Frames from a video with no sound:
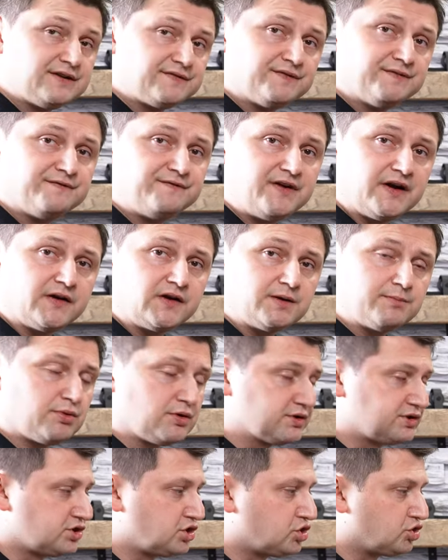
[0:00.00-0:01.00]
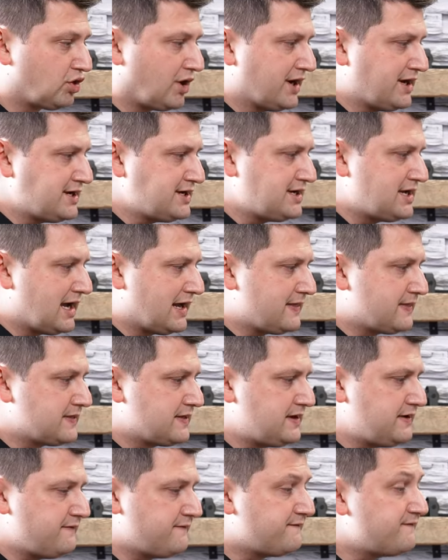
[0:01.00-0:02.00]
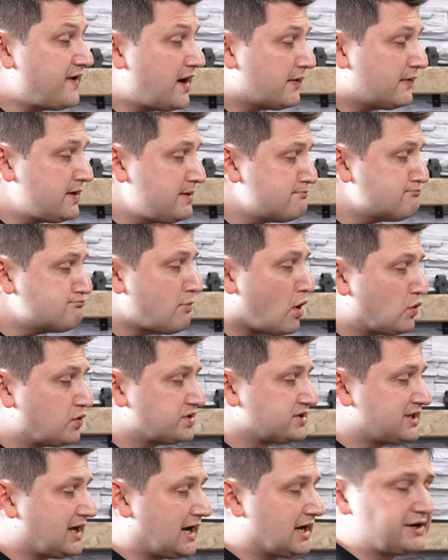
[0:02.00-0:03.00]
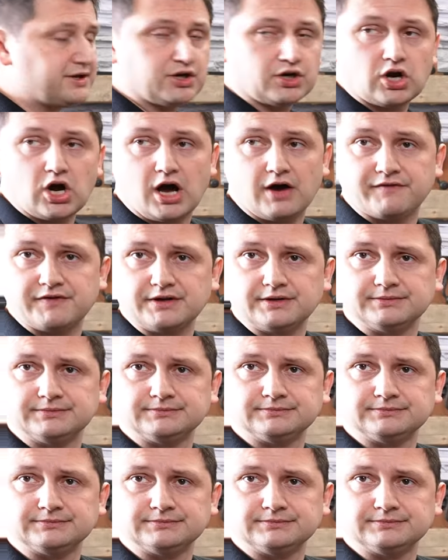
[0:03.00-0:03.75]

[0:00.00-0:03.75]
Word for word: different variables to try and get the very most out of your coffee.